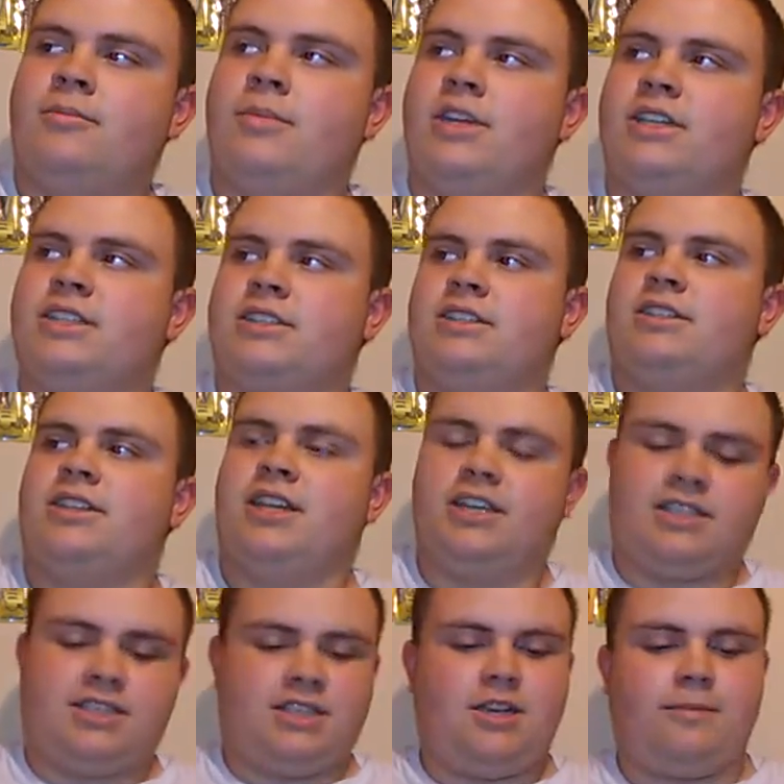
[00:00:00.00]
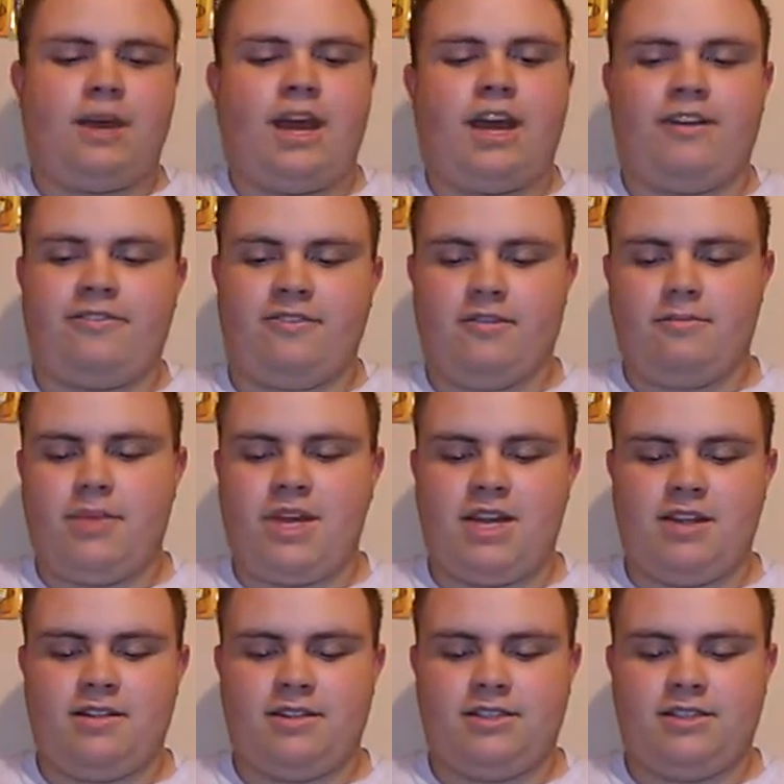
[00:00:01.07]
Basically takes up half the bait.